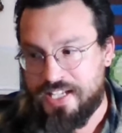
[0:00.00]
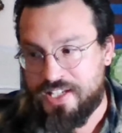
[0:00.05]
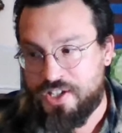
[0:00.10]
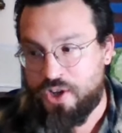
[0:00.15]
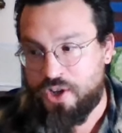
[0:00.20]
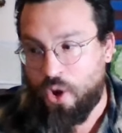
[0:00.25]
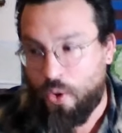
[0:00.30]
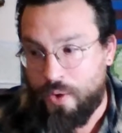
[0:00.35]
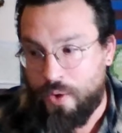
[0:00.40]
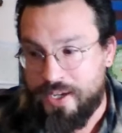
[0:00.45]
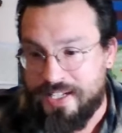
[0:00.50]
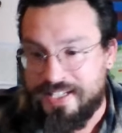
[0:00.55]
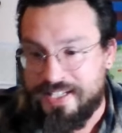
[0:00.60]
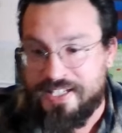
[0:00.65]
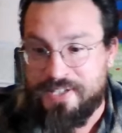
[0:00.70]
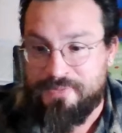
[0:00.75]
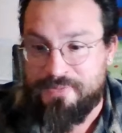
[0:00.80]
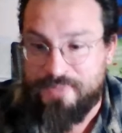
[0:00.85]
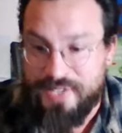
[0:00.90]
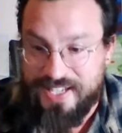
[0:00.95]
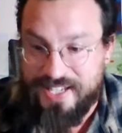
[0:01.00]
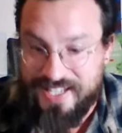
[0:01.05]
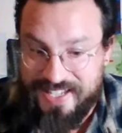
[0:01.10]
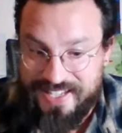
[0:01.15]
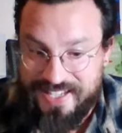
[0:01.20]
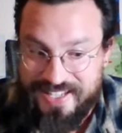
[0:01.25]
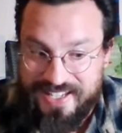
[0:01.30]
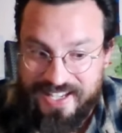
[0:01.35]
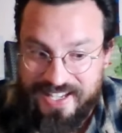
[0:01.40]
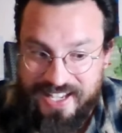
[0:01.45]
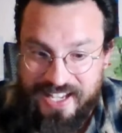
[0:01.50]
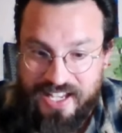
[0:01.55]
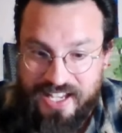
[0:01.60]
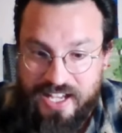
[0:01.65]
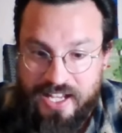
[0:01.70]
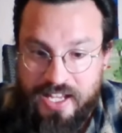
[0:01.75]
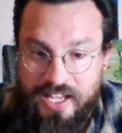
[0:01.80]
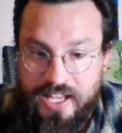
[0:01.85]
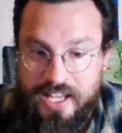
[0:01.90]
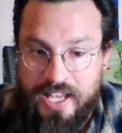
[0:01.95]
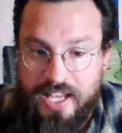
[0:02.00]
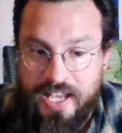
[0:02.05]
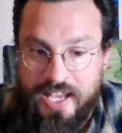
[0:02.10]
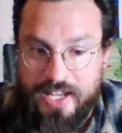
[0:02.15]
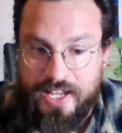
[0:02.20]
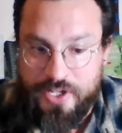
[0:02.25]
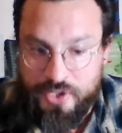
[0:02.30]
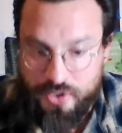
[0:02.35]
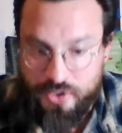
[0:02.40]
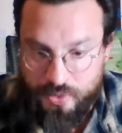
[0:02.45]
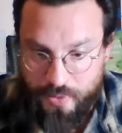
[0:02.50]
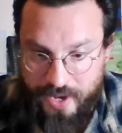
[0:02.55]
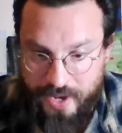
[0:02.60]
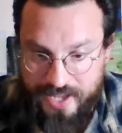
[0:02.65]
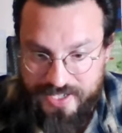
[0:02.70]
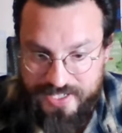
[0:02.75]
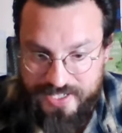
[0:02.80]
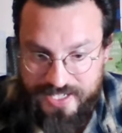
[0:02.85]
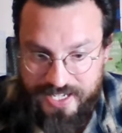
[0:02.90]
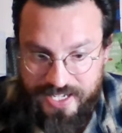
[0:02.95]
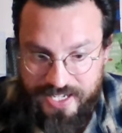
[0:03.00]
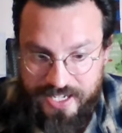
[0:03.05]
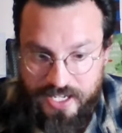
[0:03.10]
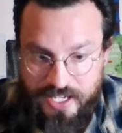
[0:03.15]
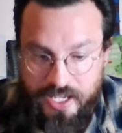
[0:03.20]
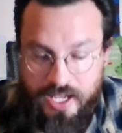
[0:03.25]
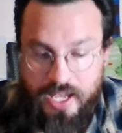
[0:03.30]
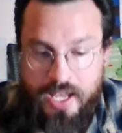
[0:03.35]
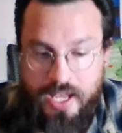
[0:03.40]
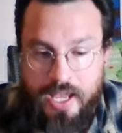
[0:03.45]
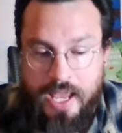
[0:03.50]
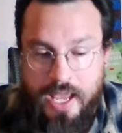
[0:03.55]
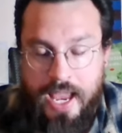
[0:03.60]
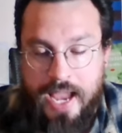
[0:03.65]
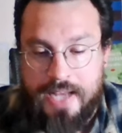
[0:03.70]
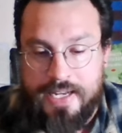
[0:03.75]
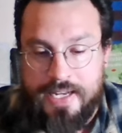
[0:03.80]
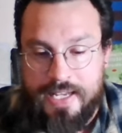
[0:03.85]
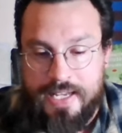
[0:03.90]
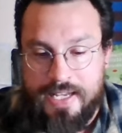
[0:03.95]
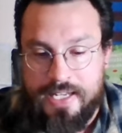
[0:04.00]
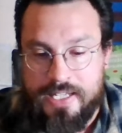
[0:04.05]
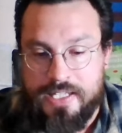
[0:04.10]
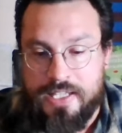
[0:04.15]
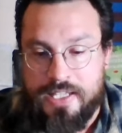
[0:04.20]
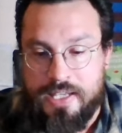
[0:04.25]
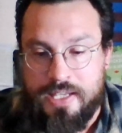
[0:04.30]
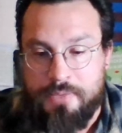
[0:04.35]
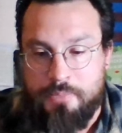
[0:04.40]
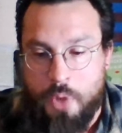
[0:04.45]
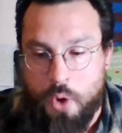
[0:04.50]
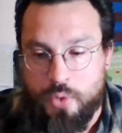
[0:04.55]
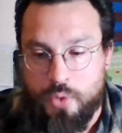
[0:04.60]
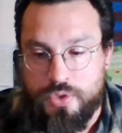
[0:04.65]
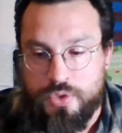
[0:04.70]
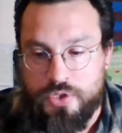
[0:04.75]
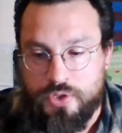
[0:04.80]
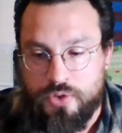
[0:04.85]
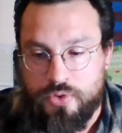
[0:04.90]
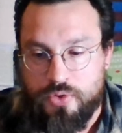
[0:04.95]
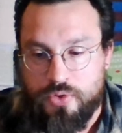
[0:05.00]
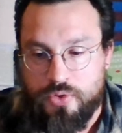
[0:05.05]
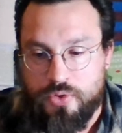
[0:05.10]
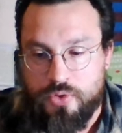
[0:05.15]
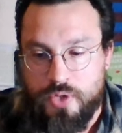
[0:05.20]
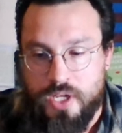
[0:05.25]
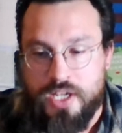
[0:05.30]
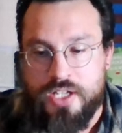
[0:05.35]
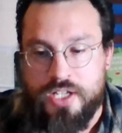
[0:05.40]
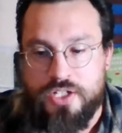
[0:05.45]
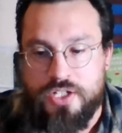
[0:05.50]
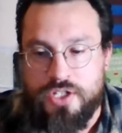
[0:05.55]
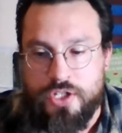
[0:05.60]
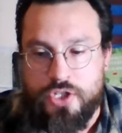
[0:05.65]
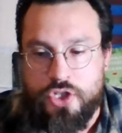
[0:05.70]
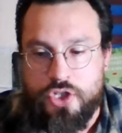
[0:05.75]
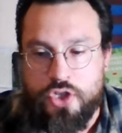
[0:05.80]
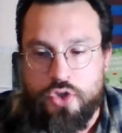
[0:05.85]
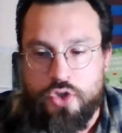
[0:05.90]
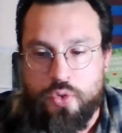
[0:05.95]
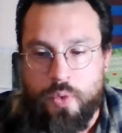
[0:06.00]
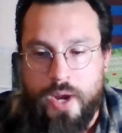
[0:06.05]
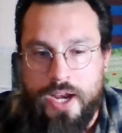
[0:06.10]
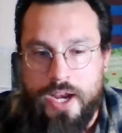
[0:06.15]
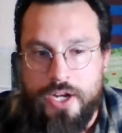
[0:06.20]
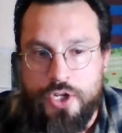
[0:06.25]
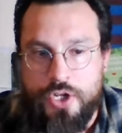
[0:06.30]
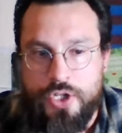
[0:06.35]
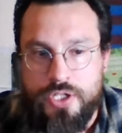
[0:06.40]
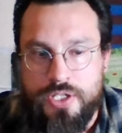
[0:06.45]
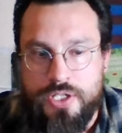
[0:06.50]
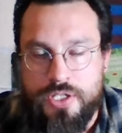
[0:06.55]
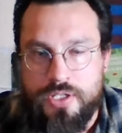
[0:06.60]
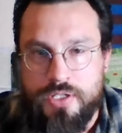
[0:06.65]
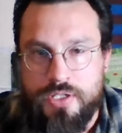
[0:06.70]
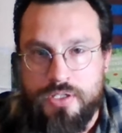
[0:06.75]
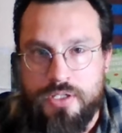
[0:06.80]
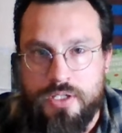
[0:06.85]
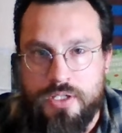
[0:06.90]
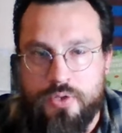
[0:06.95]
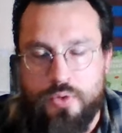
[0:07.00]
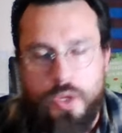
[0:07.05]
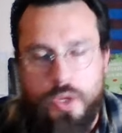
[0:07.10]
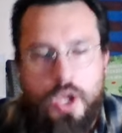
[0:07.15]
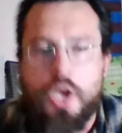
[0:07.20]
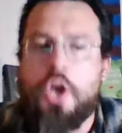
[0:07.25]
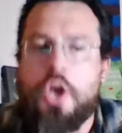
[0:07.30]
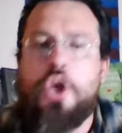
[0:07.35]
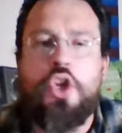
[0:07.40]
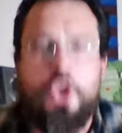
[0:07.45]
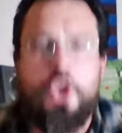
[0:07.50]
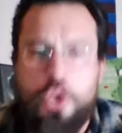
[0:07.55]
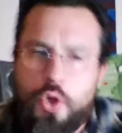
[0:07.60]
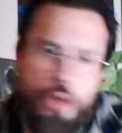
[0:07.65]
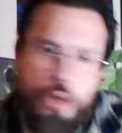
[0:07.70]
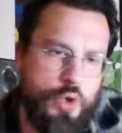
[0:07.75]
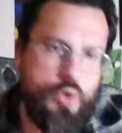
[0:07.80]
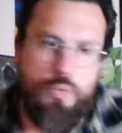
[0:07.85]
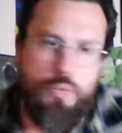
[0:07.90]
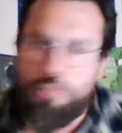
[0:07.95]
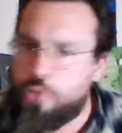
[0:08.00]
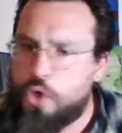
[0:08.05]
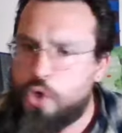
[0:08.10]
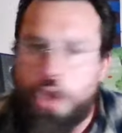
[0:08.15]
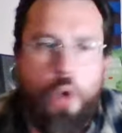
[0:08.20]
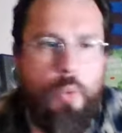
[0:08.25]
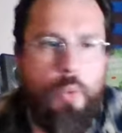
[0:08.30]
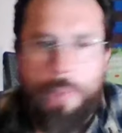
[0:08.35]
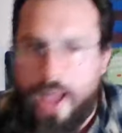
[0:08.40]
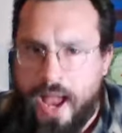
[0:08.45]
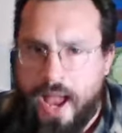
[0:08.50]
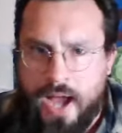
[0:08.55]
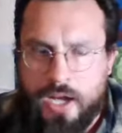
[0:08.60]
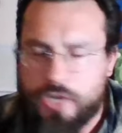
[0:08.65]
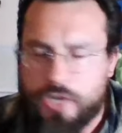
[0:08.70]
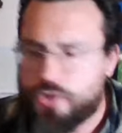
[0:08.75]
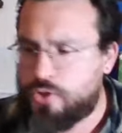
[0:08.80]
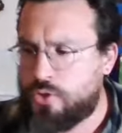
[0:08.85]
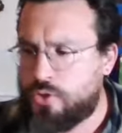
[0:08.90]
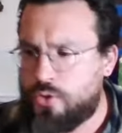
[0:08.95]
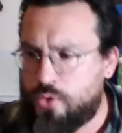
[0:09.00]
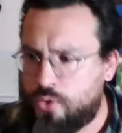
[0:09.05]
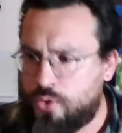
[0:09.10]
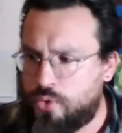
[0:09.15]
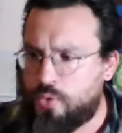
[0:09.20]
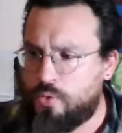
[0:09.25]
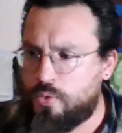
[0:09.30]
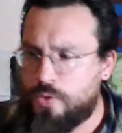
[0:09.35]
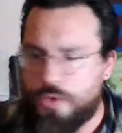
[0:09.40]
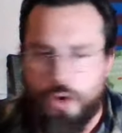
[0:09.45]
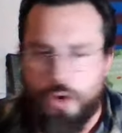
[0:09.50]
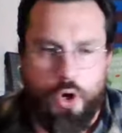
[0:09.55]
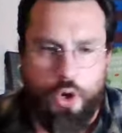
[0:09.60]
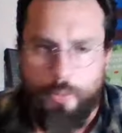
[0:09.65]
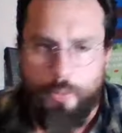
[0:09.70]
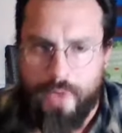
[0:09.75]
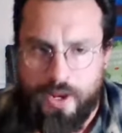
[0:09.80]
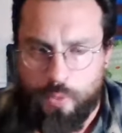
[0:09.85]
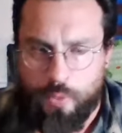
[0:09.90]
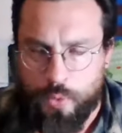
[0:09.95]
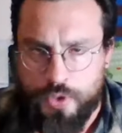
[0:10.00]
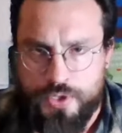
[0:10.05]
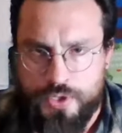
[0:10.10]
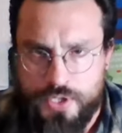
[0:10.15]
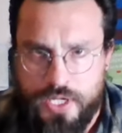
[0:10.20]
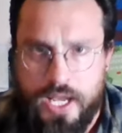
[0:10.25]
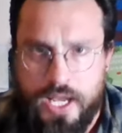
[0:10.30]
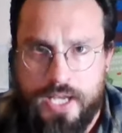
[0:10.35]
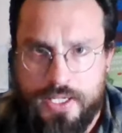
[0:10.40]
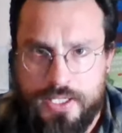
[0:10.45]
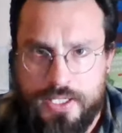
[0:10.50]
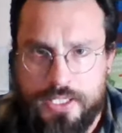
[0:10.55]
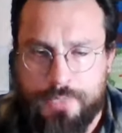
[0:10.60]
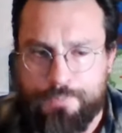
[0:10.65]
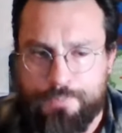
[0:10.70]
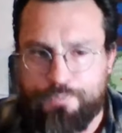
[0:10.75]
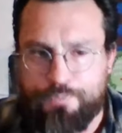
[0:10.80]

going to be interesting and it is the most it is the strangest to, go back to the Herm Edwards days.